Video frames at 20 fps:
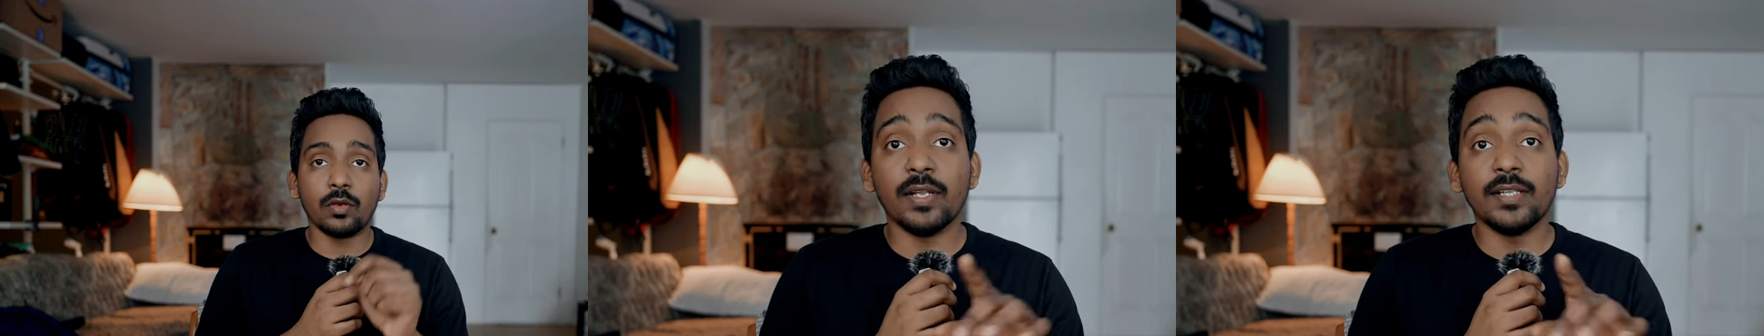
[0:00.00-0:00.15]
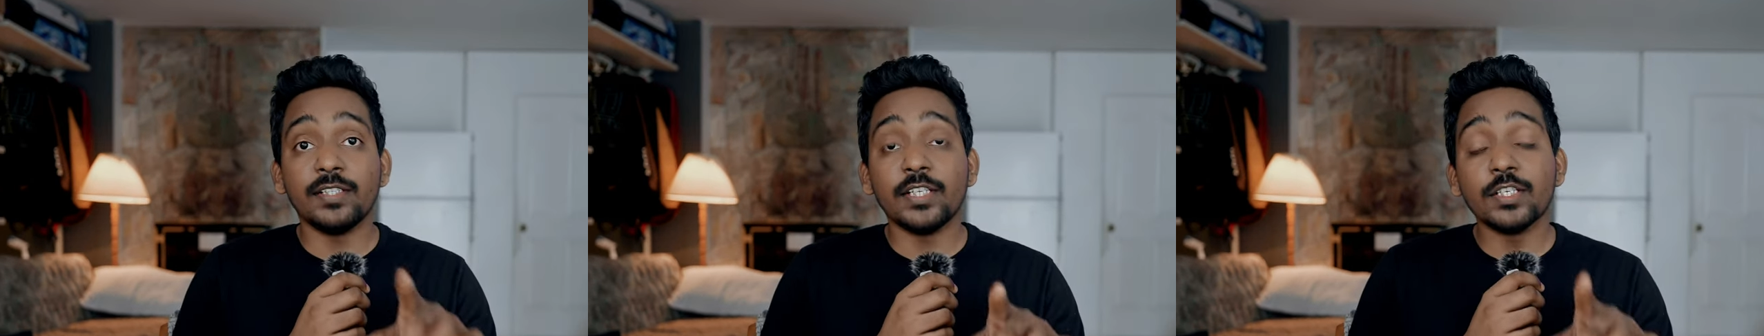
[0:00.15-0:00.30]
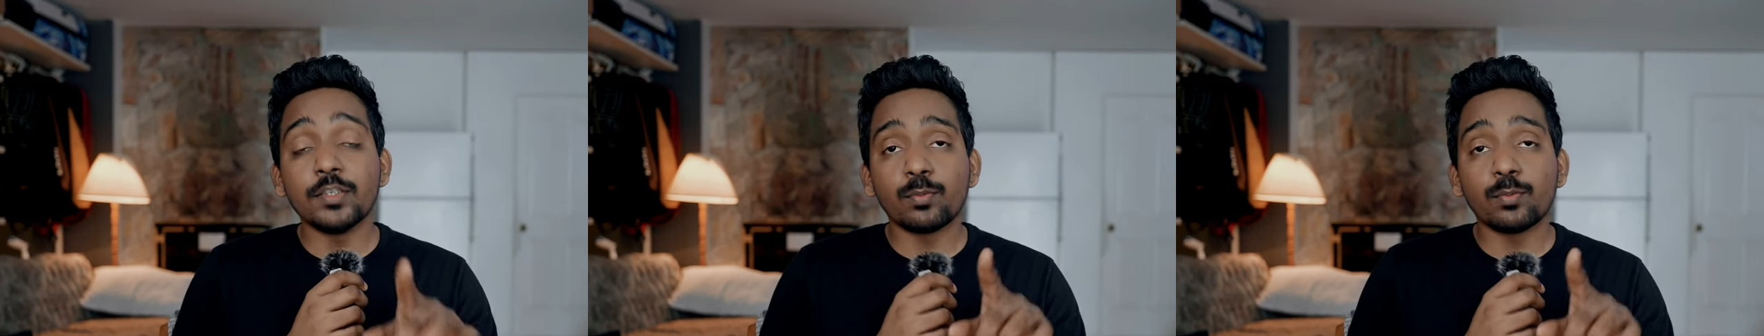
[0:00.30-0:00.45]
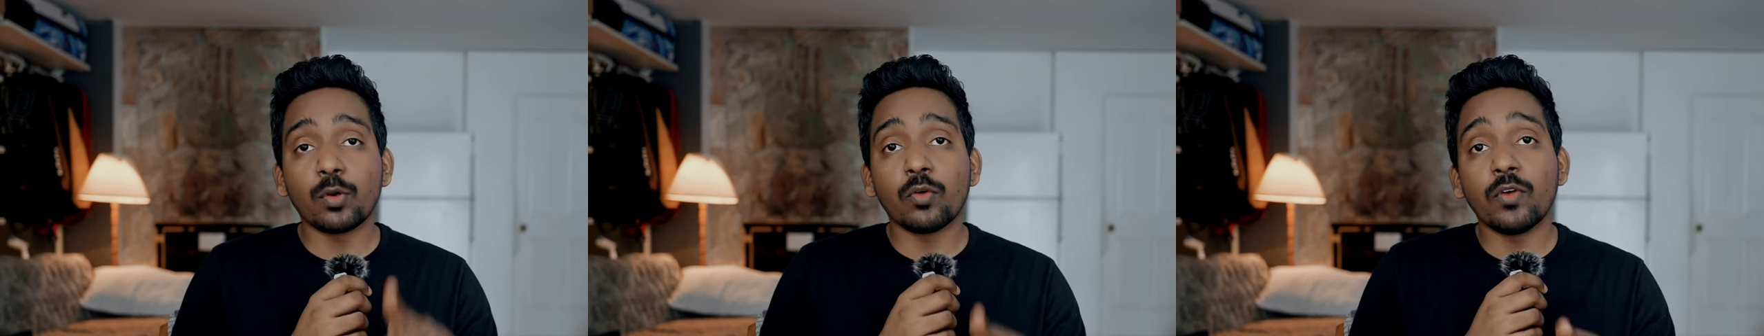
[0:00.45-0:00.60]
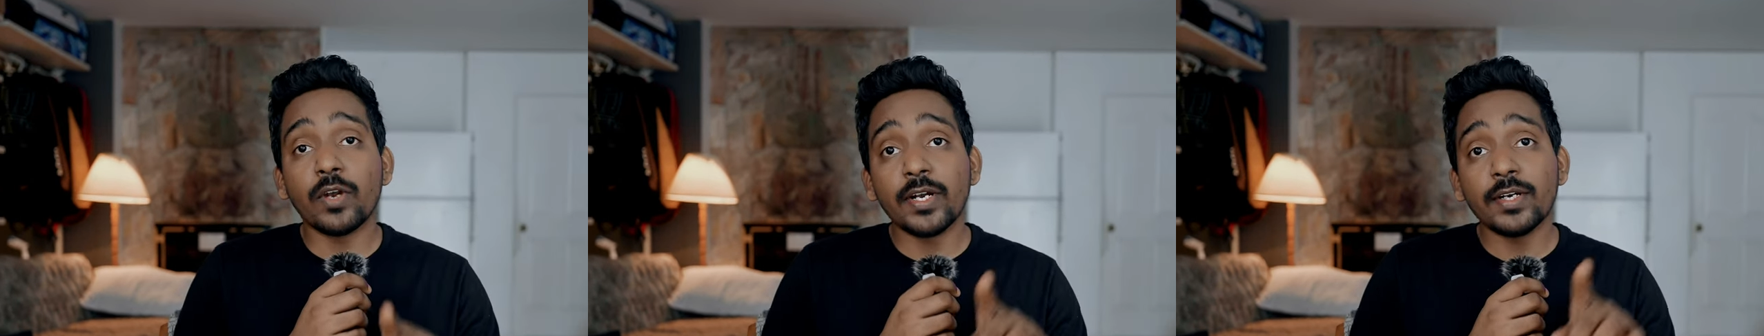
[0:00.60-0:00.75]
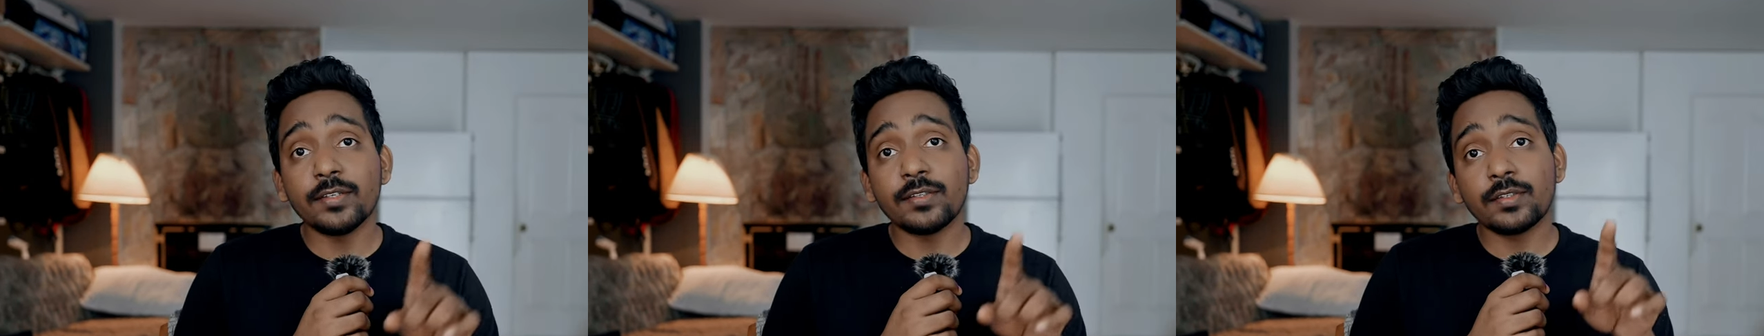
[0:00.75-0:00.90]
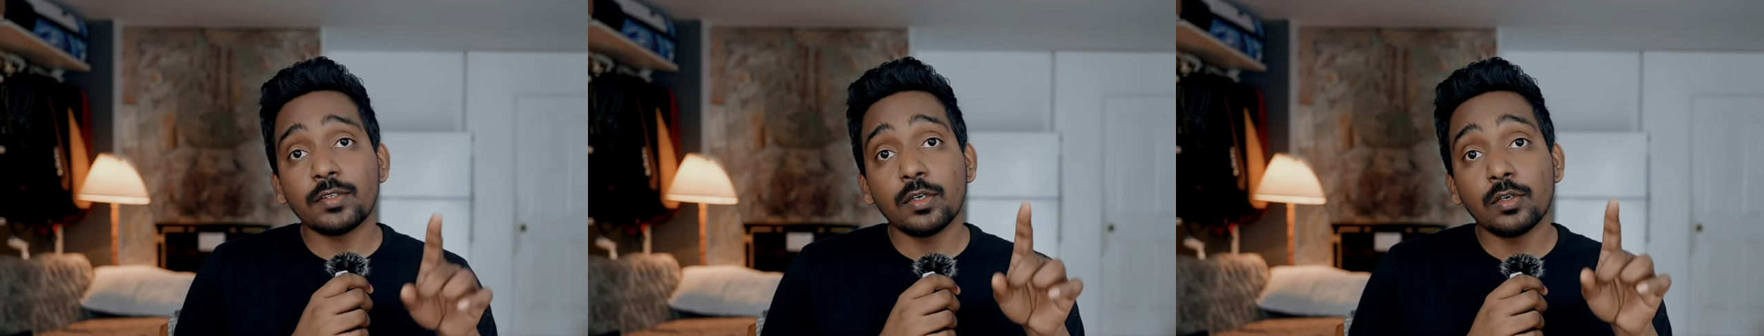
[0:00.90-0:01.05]
While this
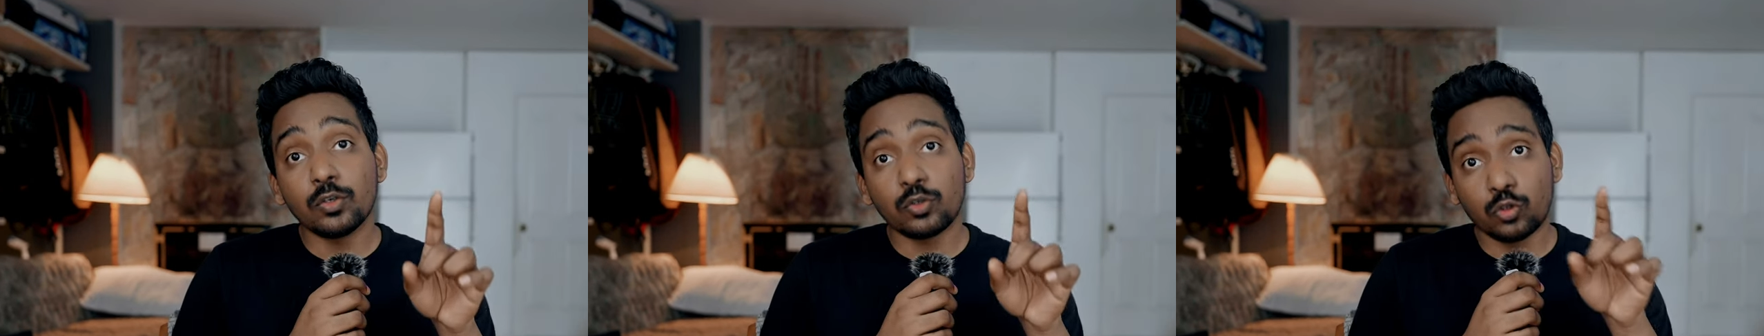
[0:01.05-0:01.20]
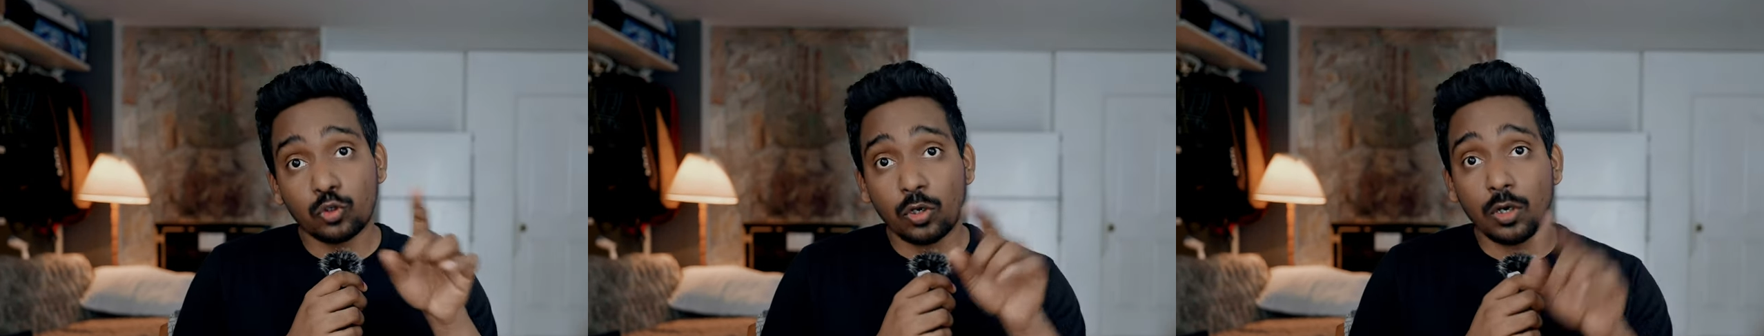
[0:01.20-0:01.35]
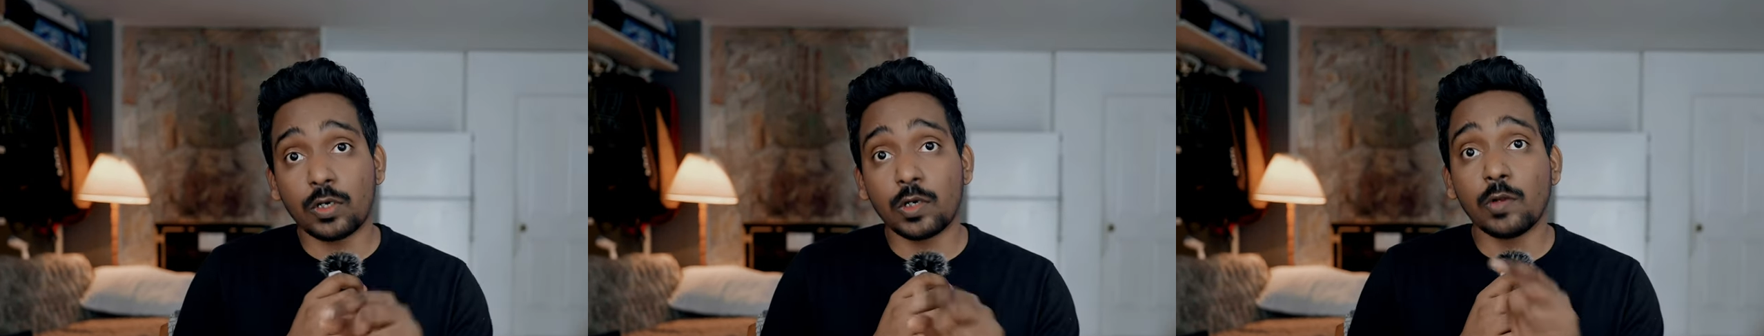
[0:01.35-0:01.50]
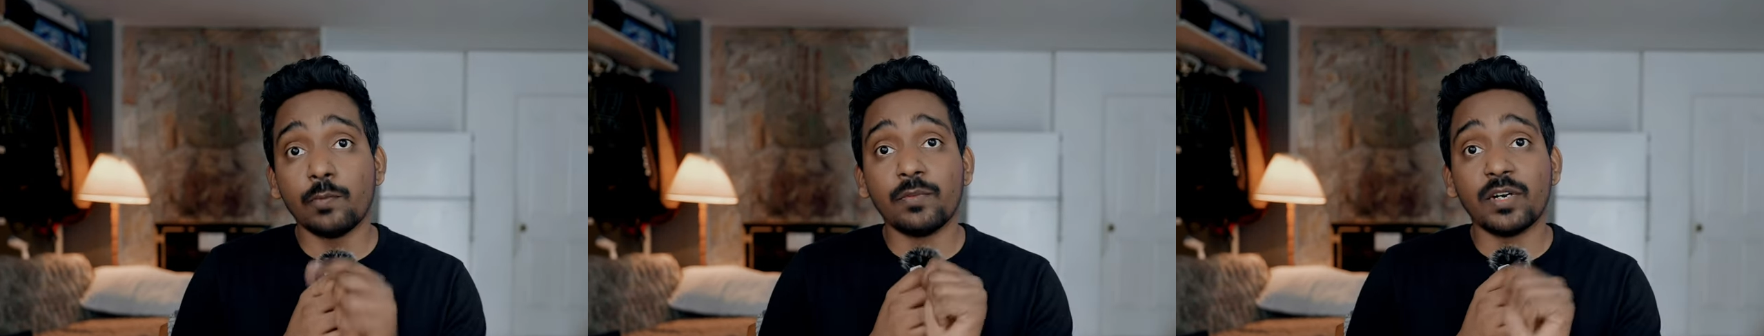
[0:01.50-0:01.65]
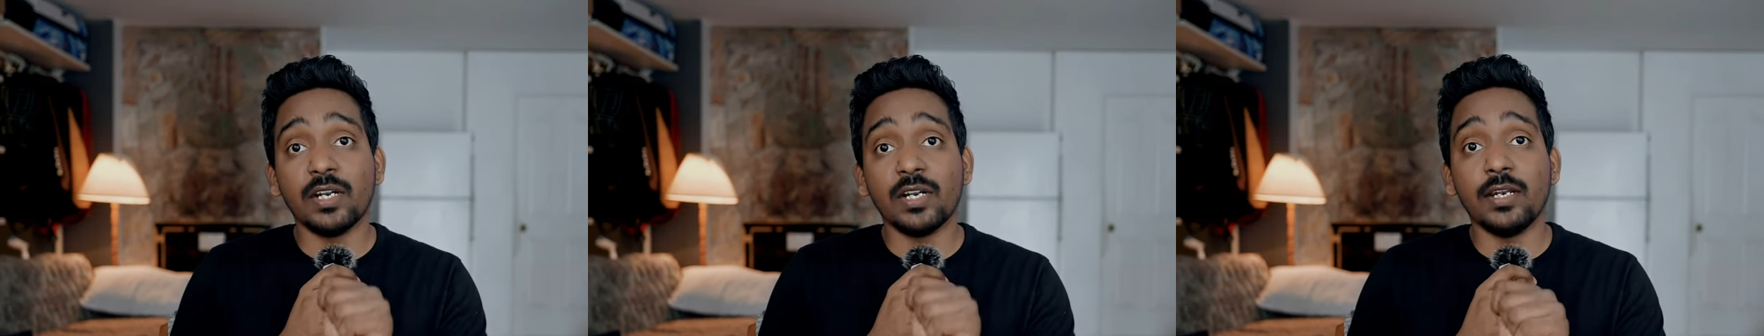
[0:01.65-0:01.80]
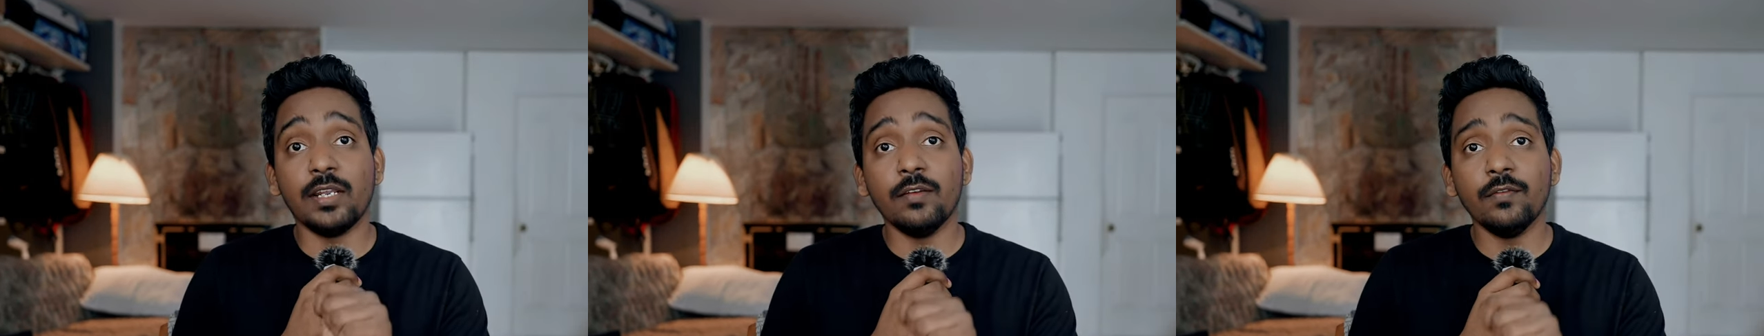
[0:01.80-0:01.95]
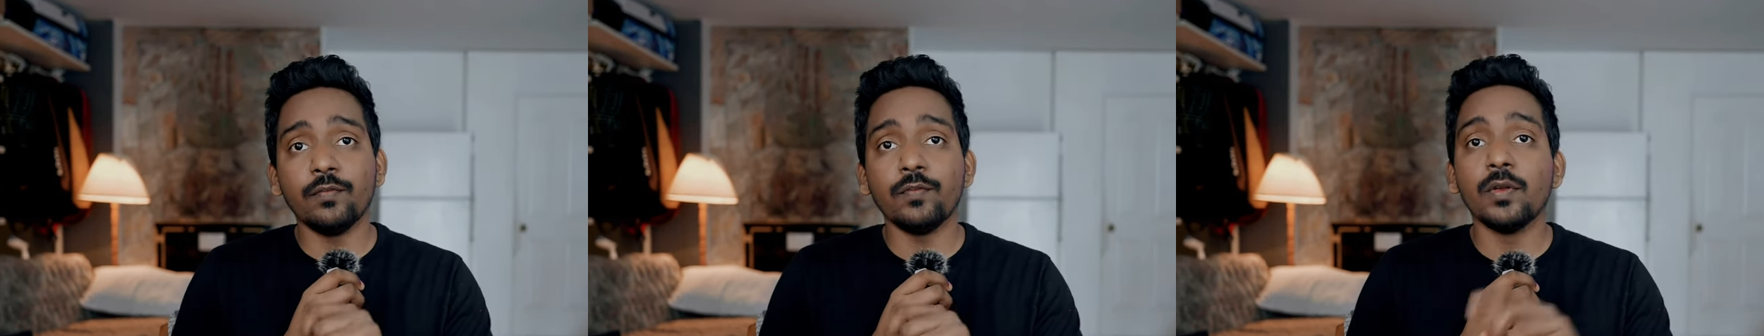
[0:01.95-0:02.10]
provides short-term
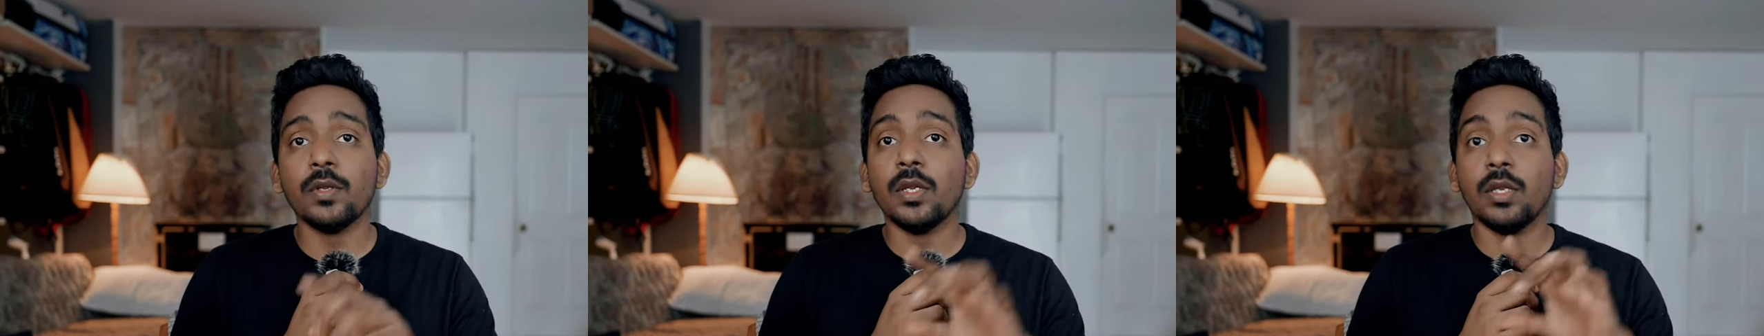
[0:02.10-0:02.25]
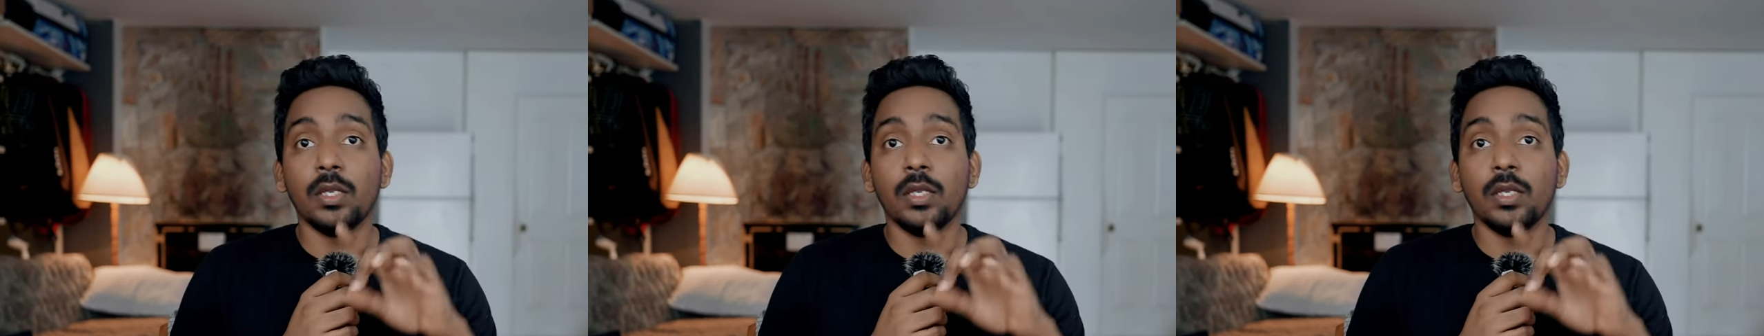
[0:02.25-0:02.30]
relief,